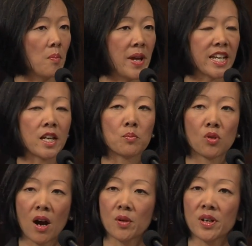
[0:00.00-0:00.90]
making
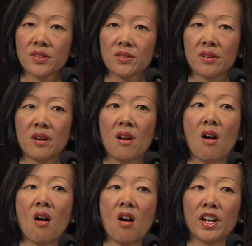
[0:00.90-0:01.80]
progress
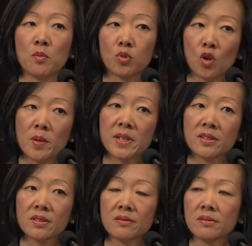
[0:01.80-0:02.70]
on
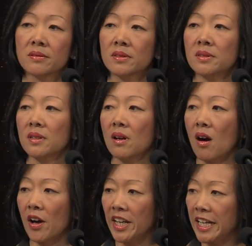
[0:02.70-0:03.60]
employment,
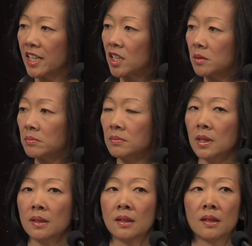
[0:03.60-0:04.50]
on income,
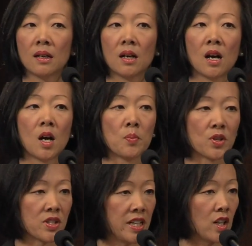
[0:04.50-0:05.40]

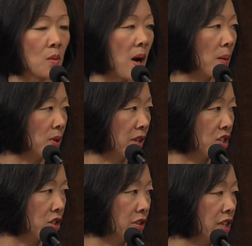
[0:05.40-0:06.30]
in our
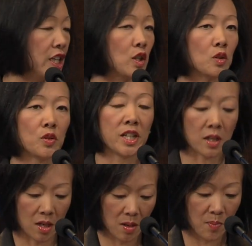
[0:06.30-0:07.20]
population,
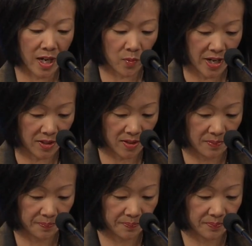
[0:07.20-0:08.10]
including by race.
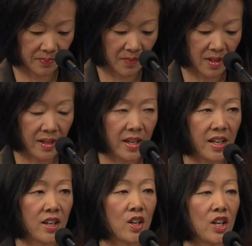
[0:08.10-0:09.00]

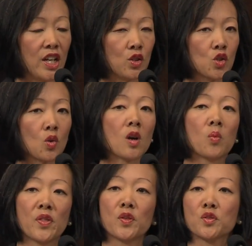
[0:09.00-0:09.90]
In short,
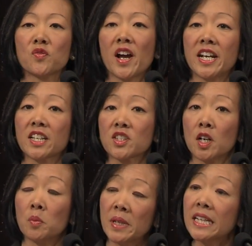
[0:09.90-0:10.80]
what those findings
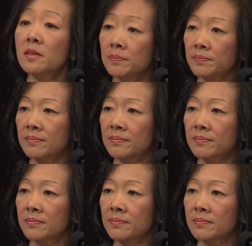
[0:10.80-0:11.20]
tell me